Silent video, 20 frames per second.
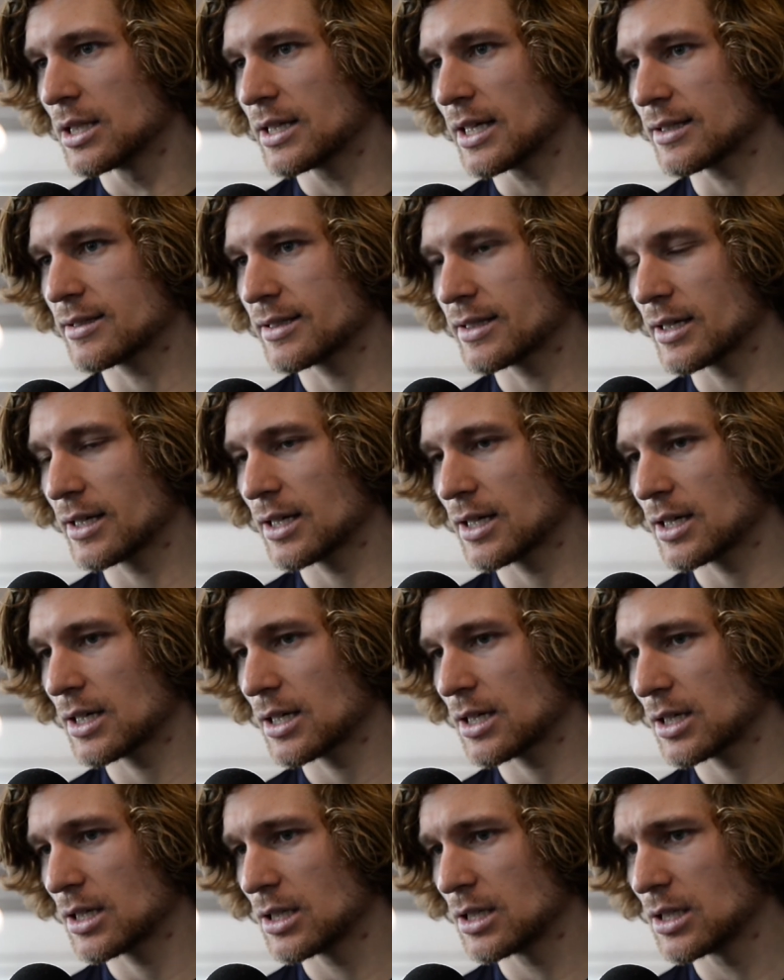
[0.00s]

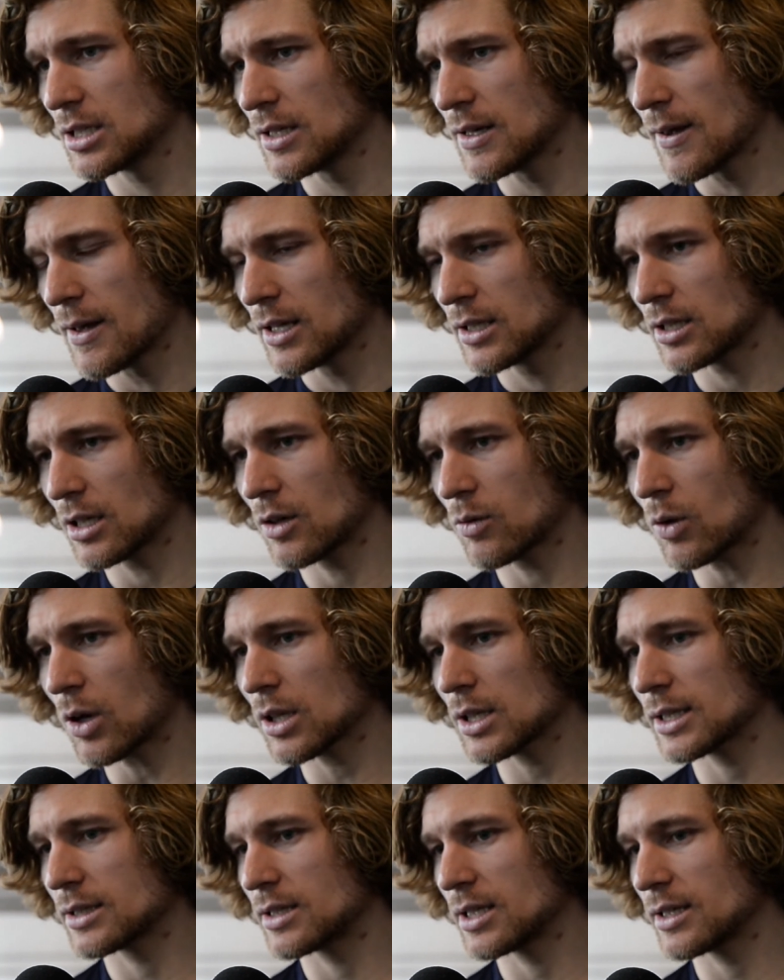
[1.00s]
the
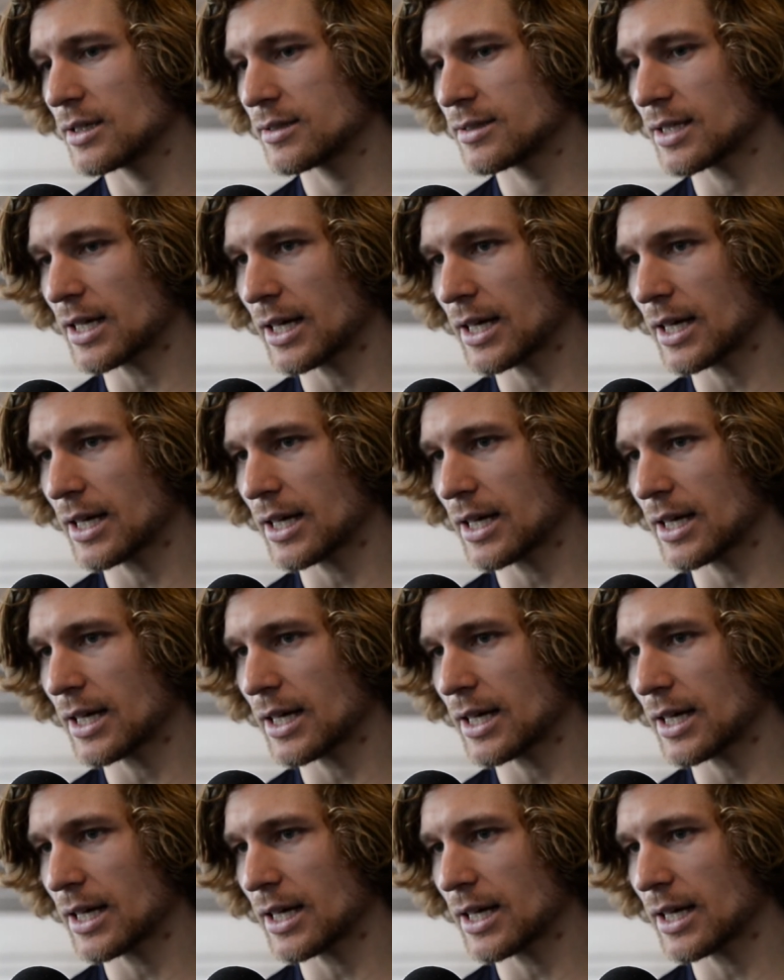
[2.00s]
qualities